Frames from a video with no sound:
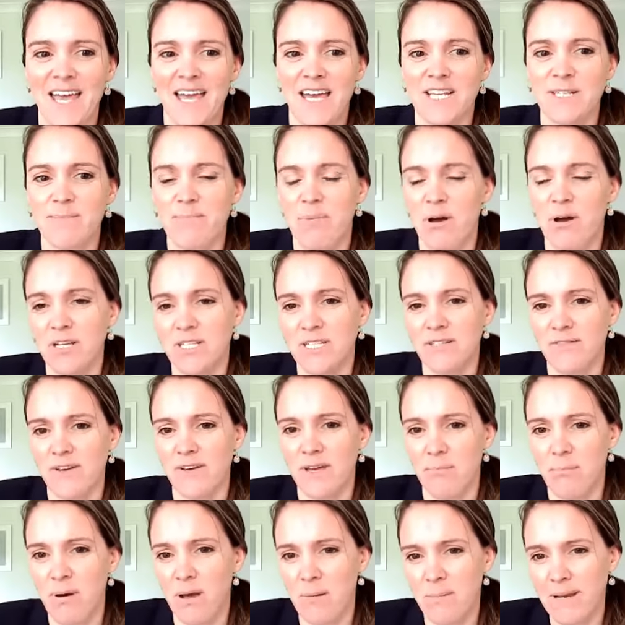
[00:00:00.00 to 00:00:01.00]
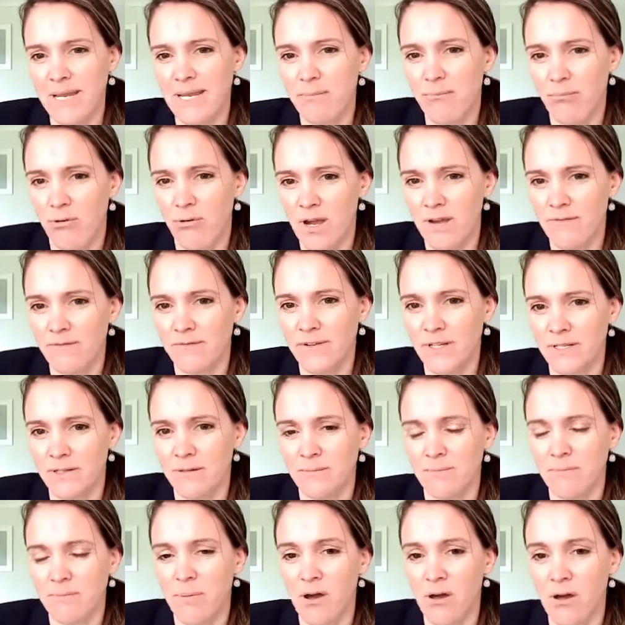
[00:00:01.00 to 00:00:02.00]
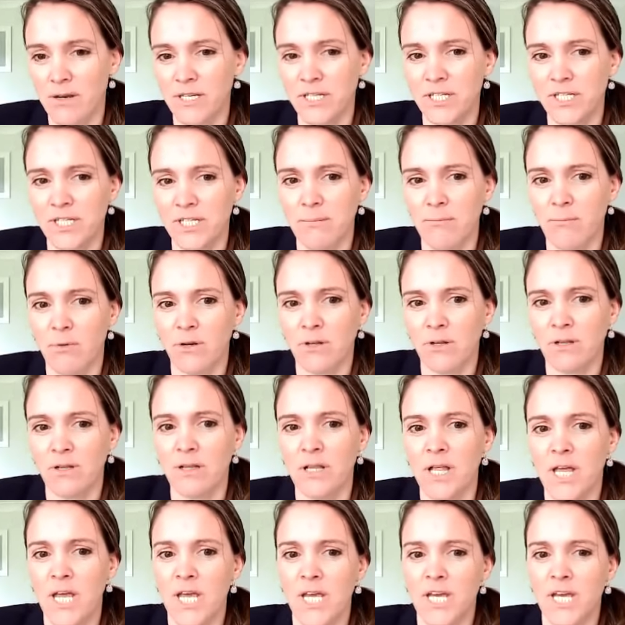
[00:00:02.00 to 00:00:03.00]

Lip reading: as part of a public-private partnership model.